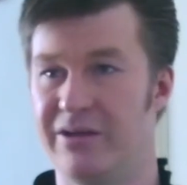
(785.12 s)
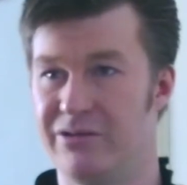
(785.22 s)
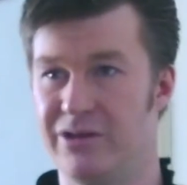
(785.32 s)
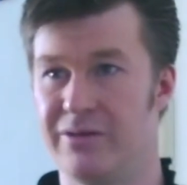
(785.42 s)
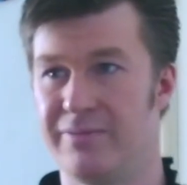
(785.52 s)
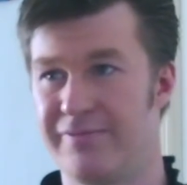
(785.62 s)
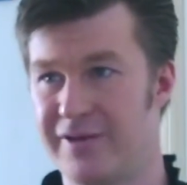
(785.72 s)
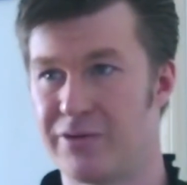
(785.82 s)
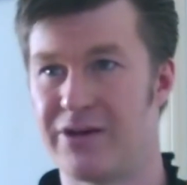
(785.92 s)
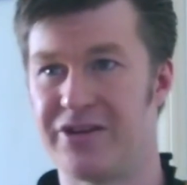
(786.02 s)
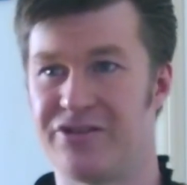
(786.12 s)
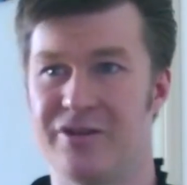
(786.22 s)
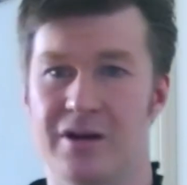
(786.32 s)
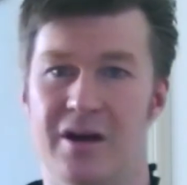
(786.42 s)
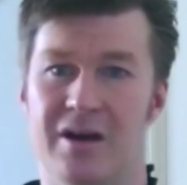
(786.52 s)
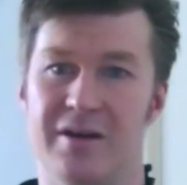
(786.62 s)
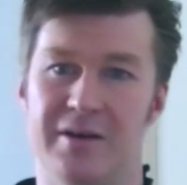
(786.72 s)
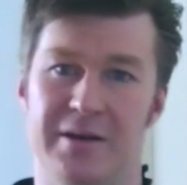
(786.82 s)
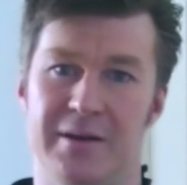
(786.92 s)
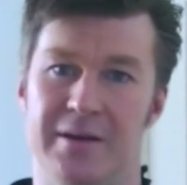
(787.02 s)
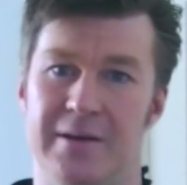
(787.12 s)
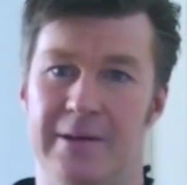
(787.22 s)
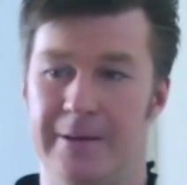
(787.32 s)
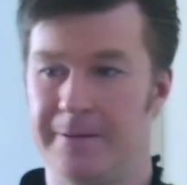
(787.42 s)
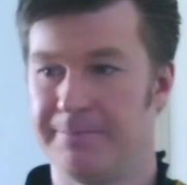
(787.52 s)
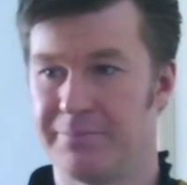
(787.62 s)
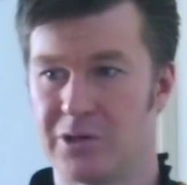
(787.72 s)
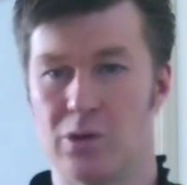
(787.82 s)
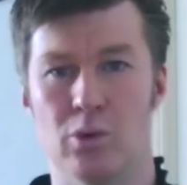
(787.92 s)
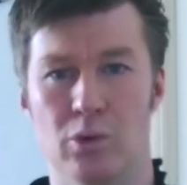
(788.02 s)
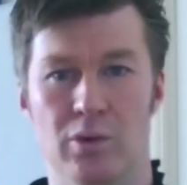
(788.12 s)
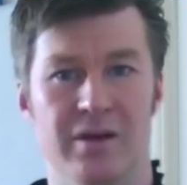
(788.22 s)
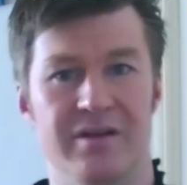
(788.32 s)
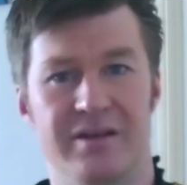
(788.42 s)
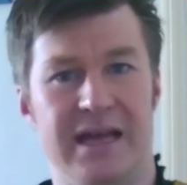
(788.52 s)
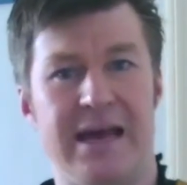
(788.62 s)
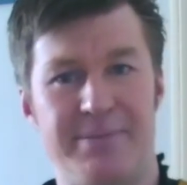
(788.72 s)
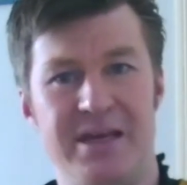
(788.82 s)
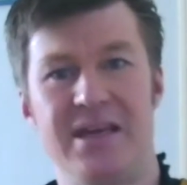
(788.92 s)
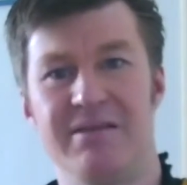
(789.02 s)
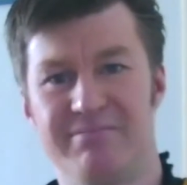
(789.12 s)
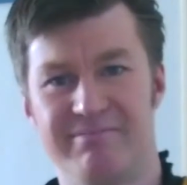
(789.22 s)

the Federation are all happy,